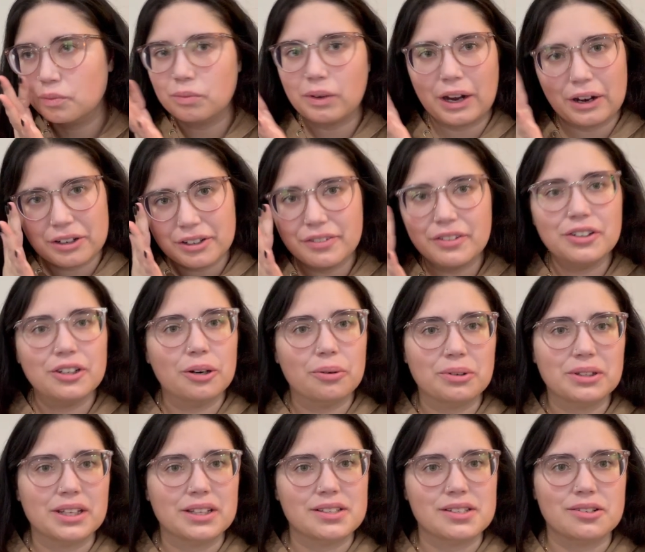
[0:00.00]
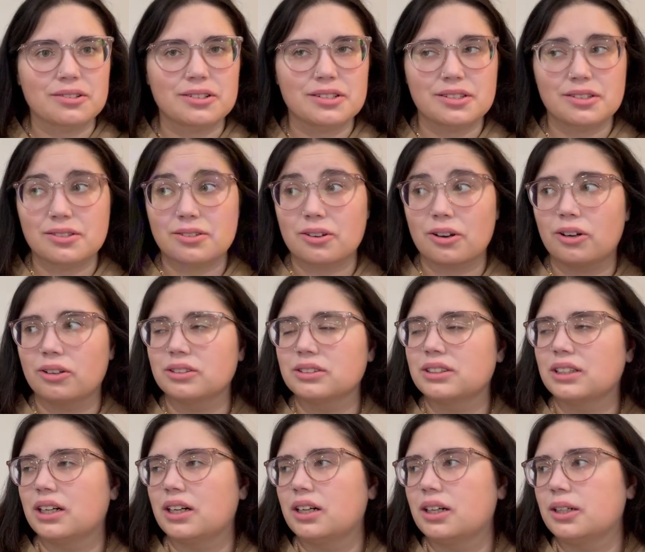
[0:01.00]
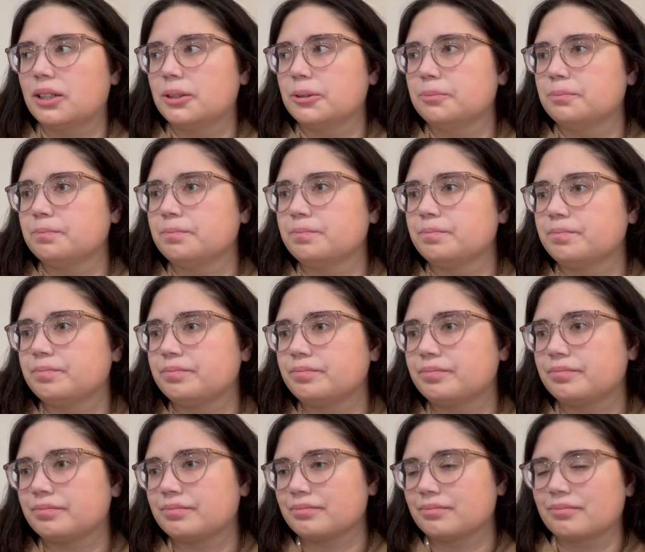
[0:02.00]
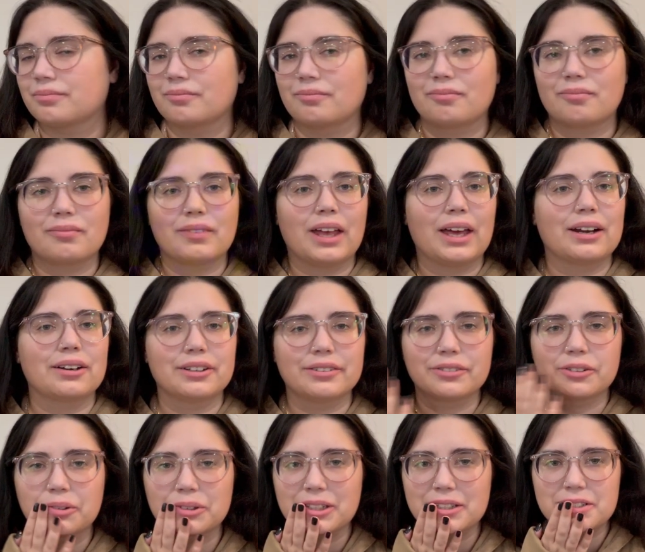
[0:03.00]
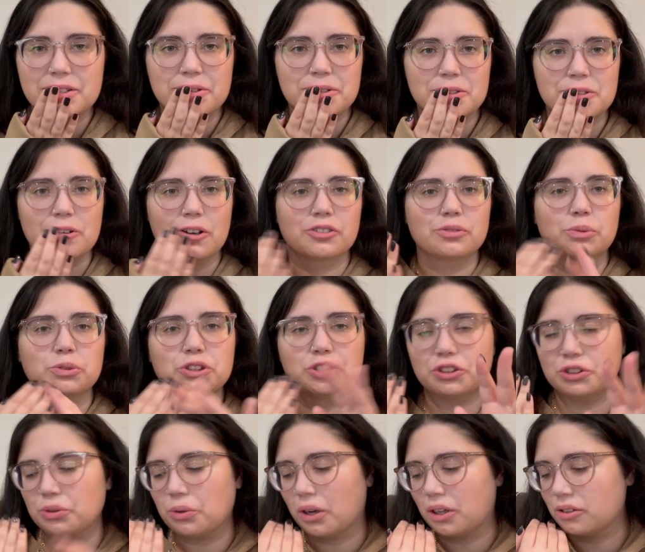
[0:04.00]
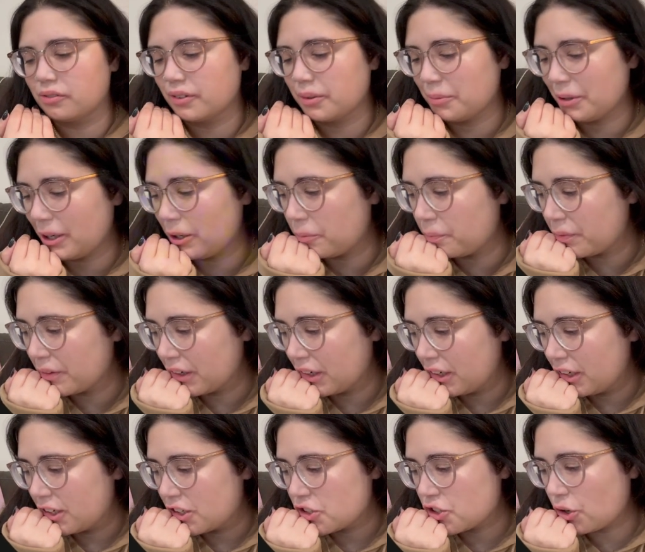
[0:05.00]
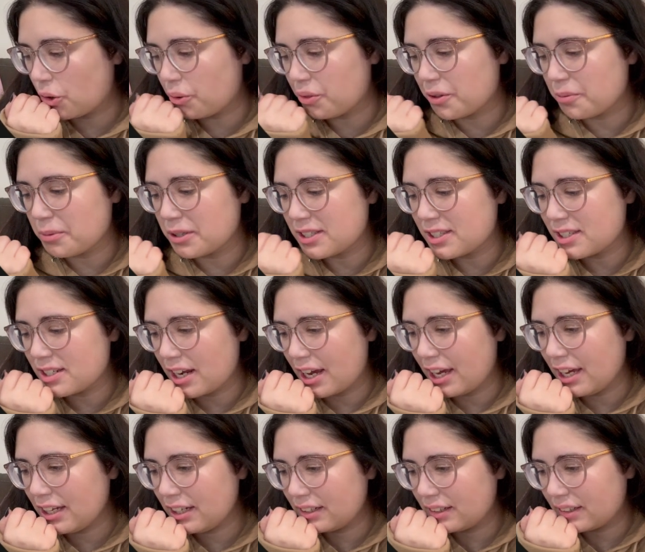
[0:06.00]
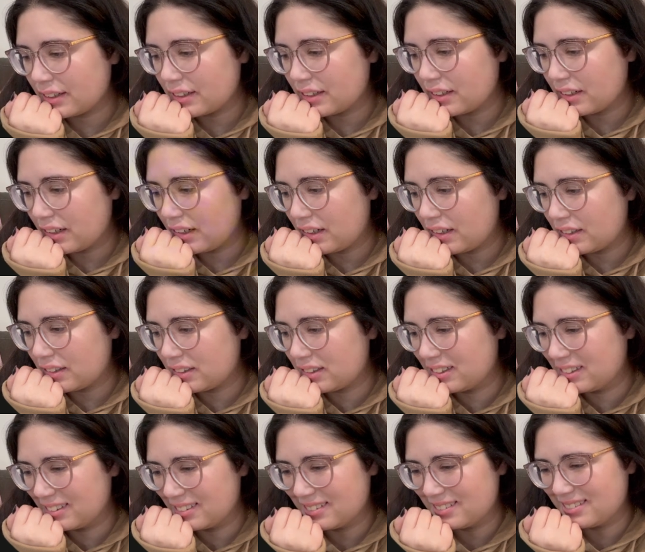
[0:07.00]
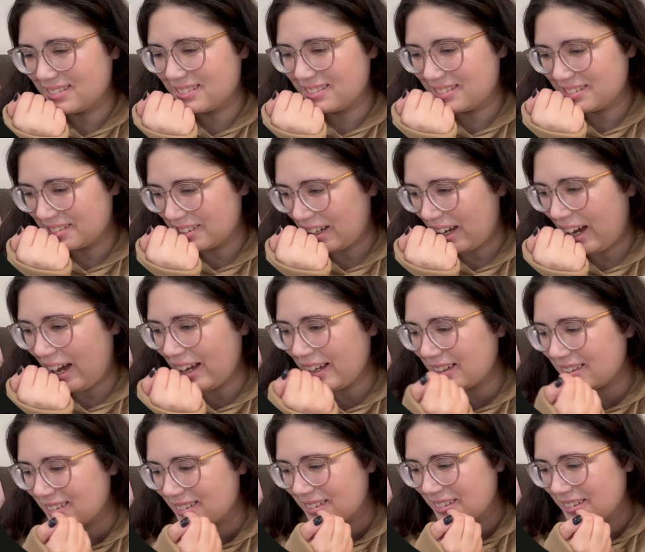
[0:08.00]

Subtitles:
I don't even know what that series is called. I don't even know what that series is called. We'll just do all of them now. So The Mistake, I